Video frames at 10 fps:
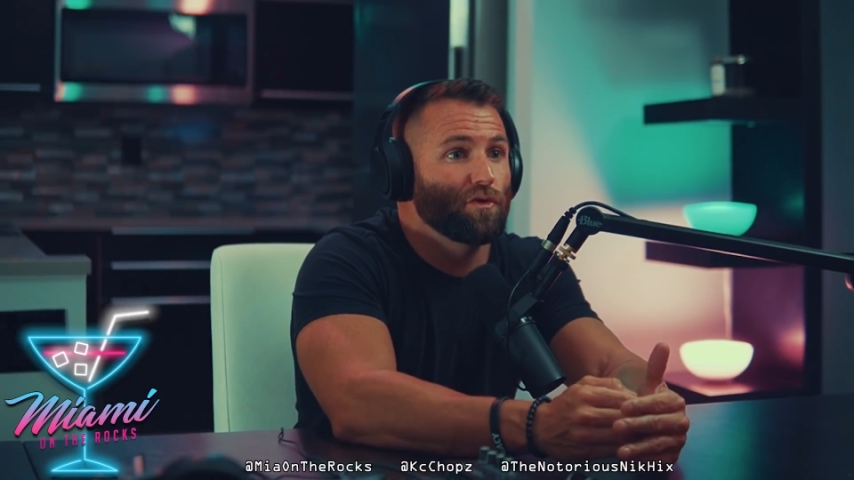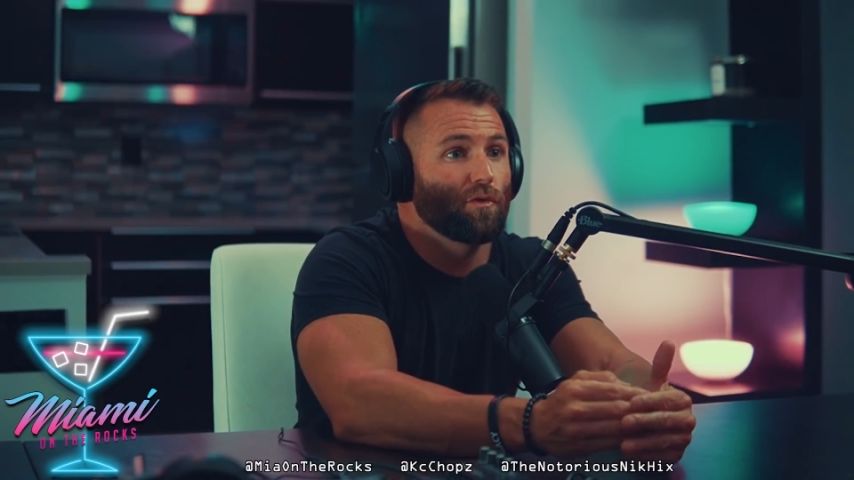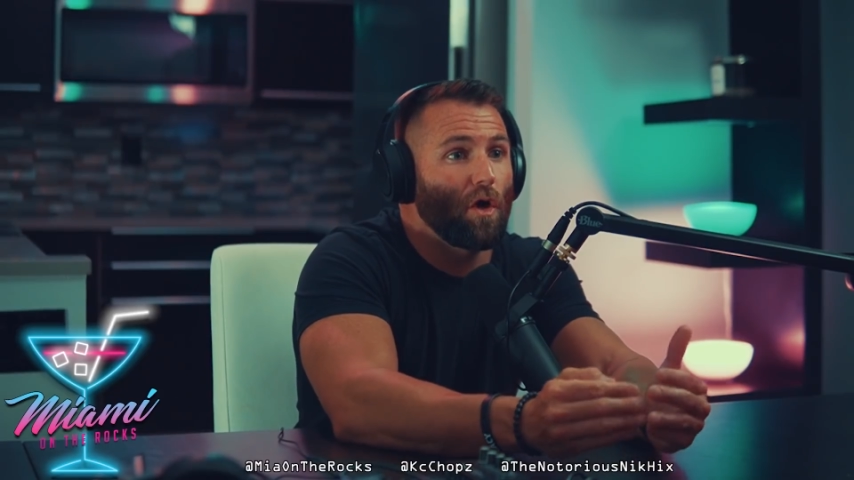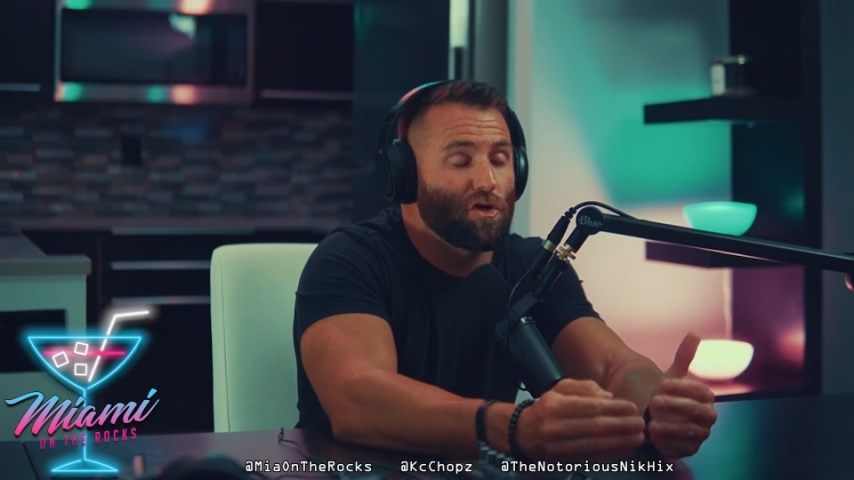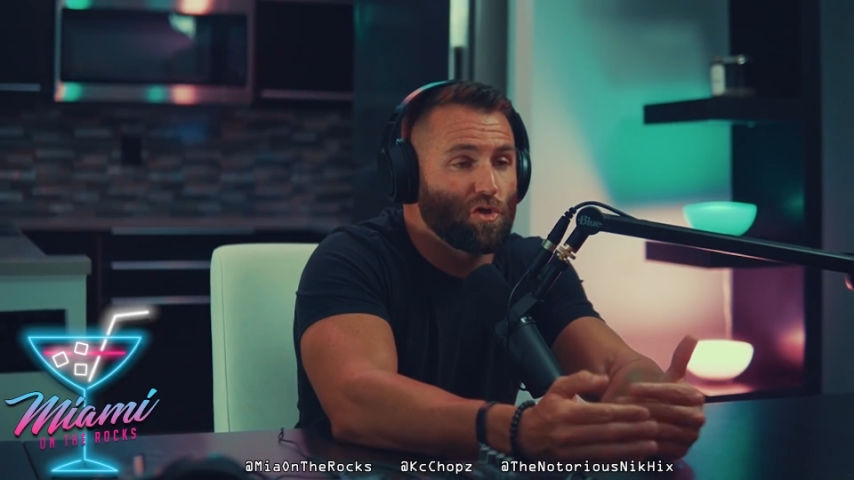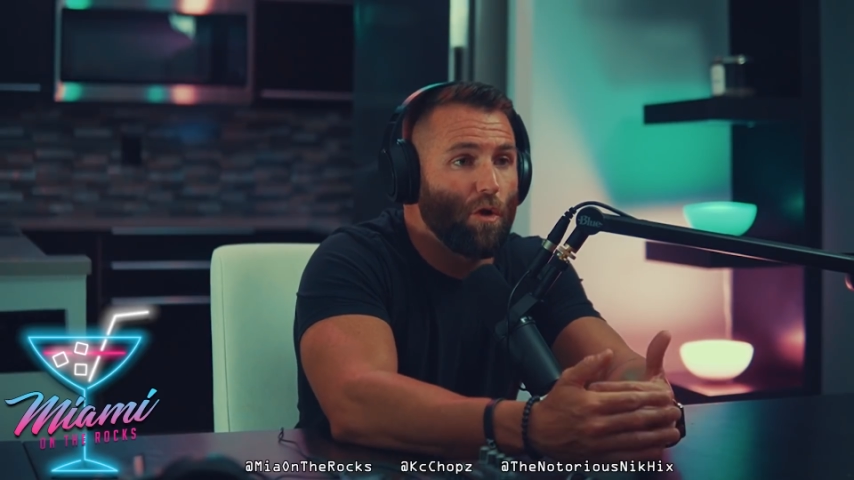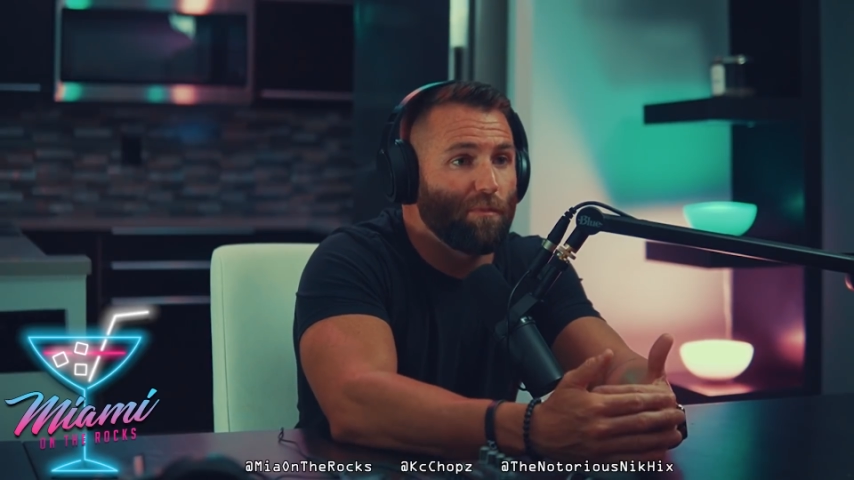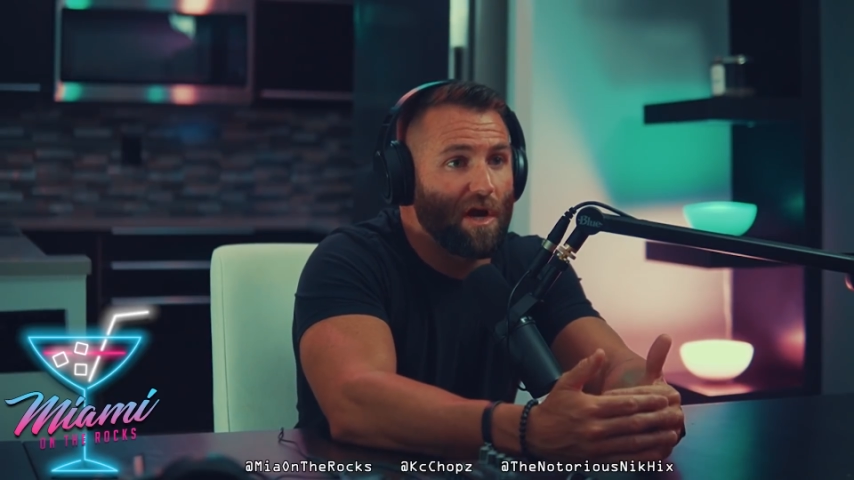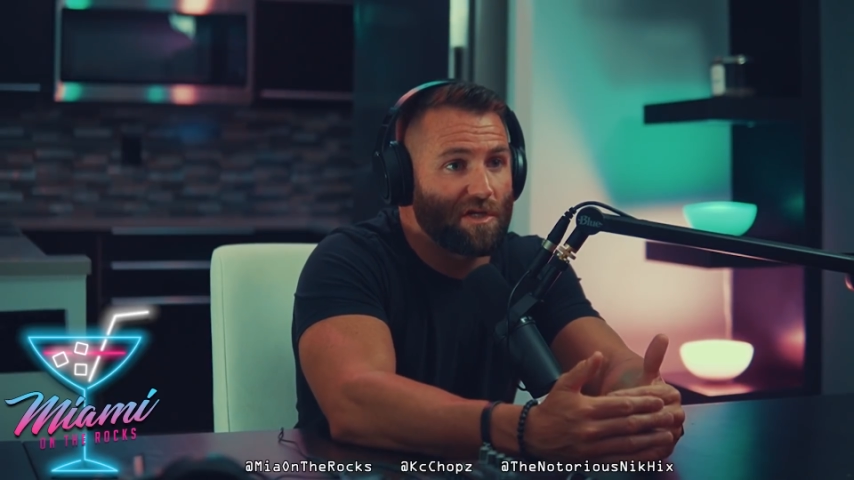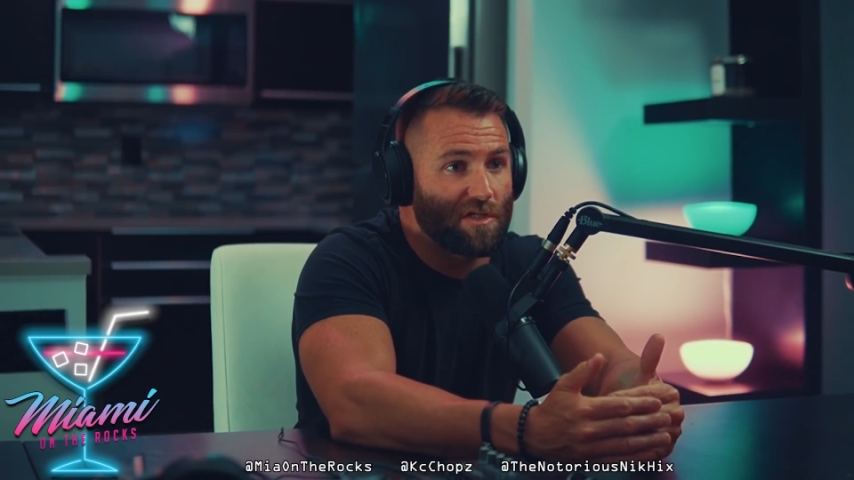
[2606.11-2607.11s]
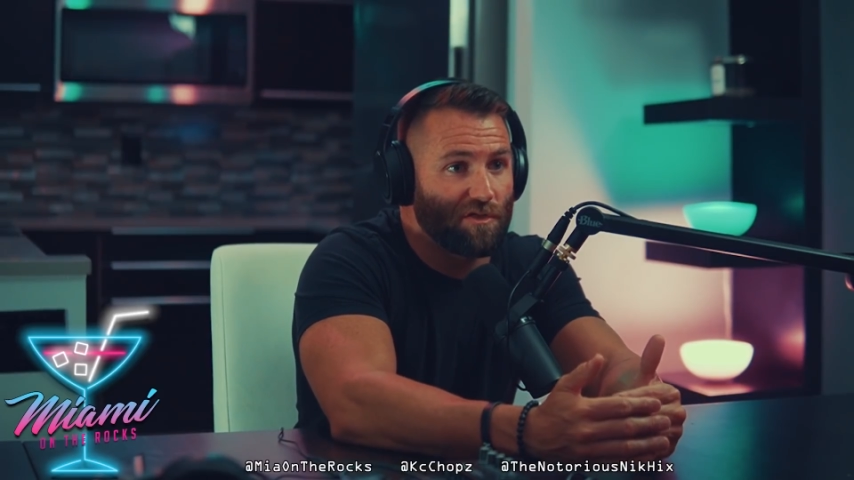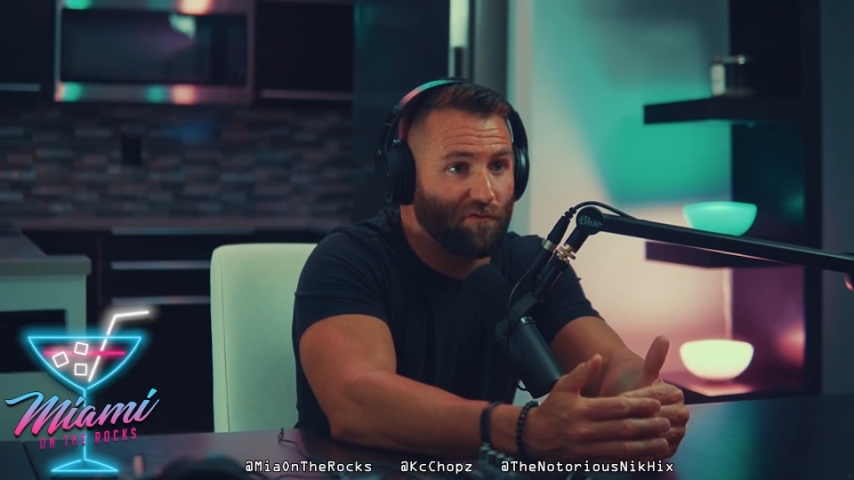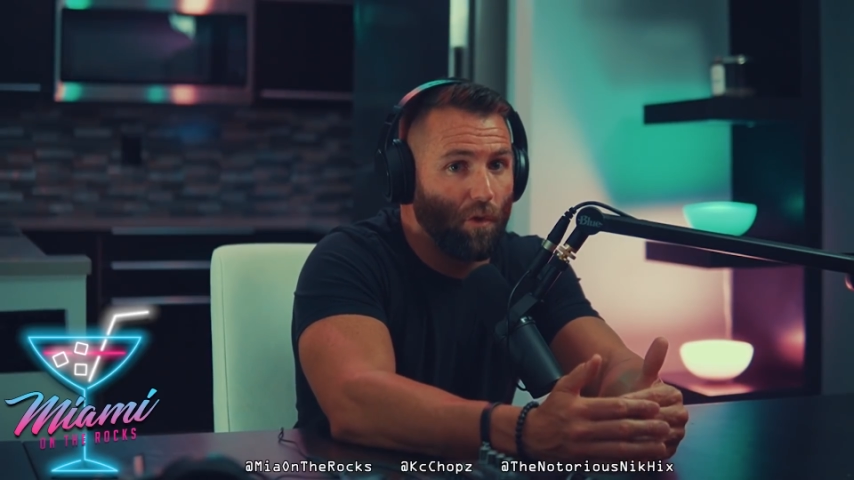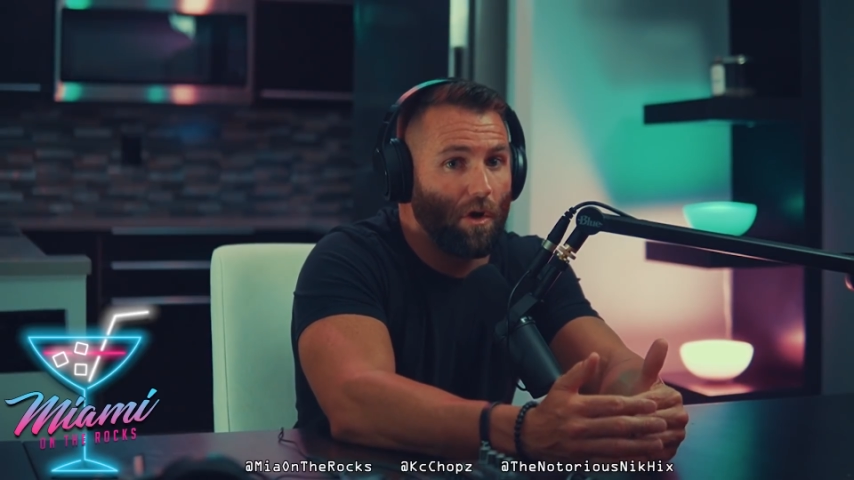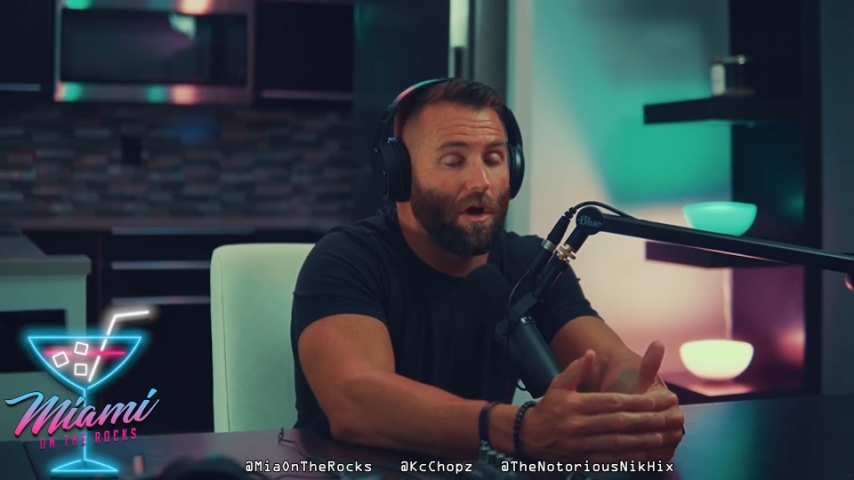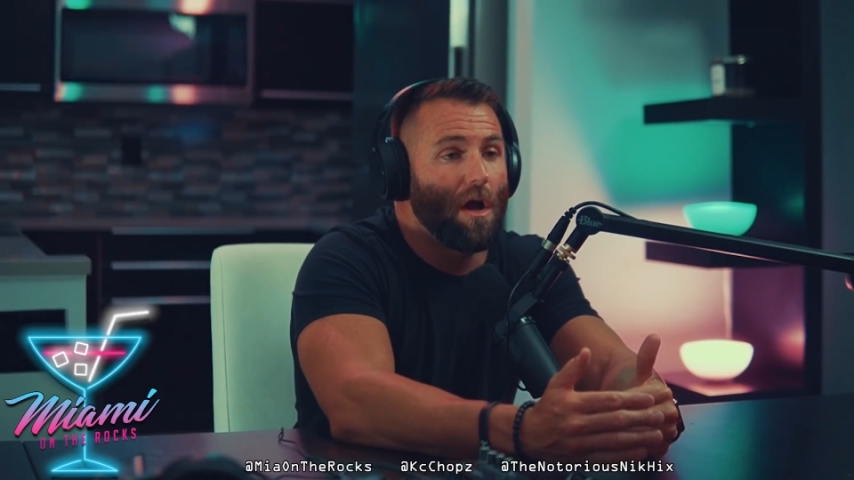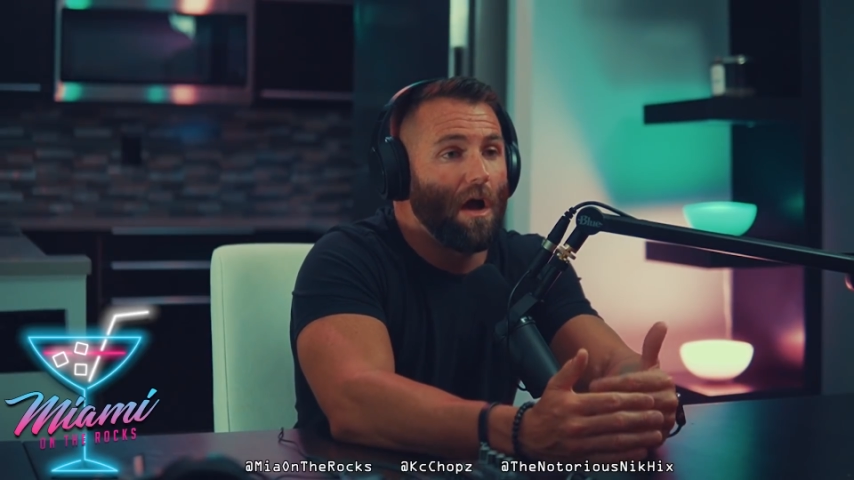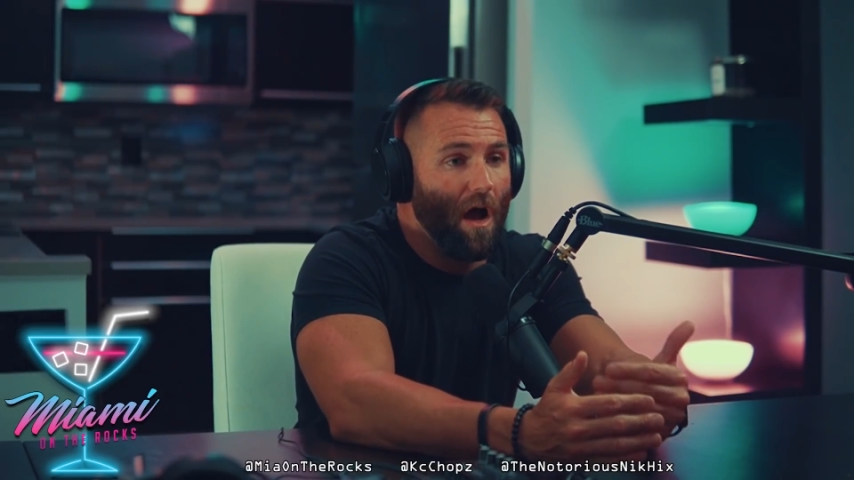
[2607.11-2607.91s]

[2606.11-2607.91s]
to large corporations for